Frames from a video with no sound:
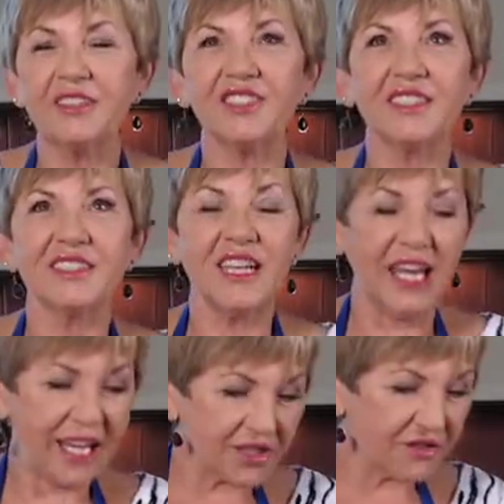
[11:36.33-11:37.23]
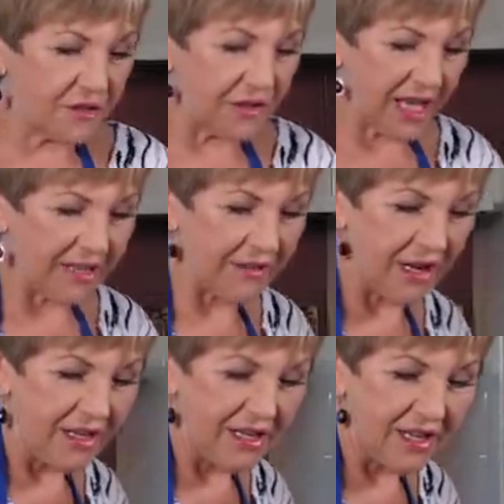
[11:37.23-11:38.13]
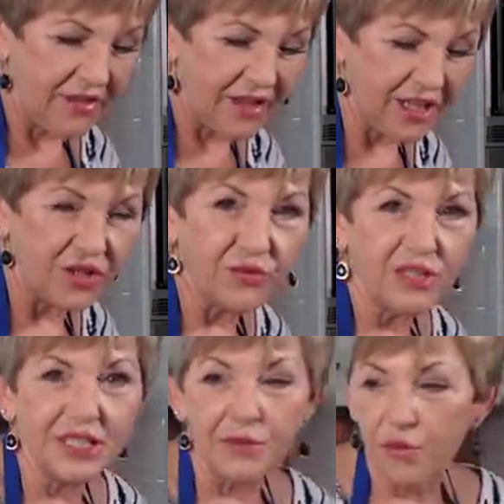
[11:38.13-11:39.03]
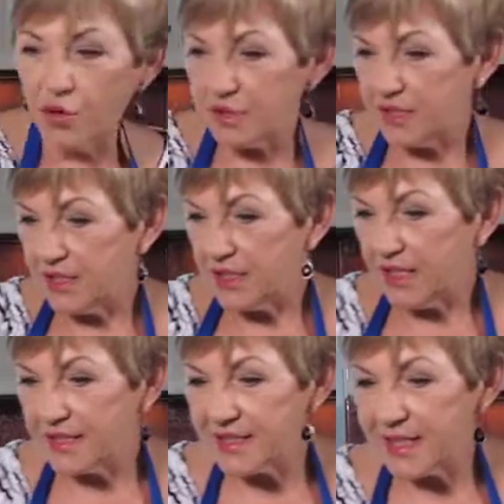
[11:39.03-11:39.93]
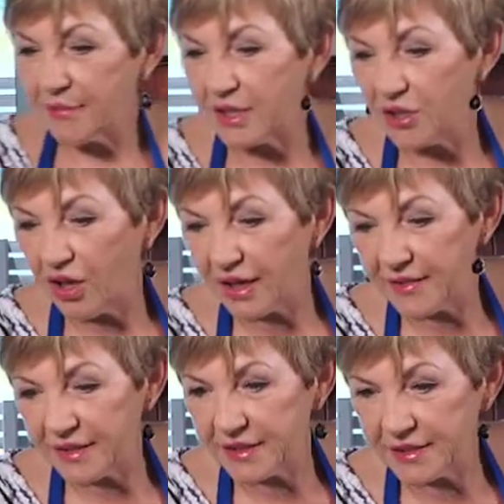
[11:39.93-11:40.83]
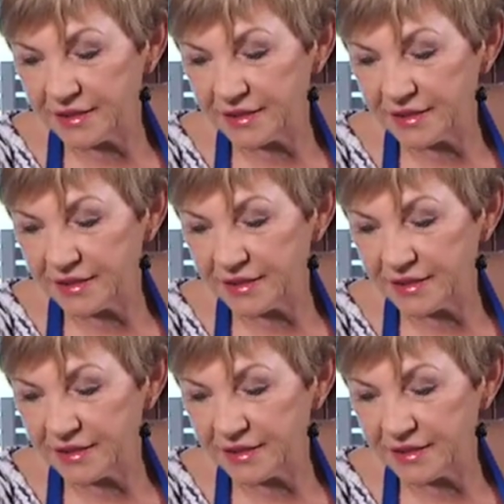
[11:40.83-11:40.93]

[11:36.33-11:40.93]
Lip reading: just the extra flavour that you really want in something like this.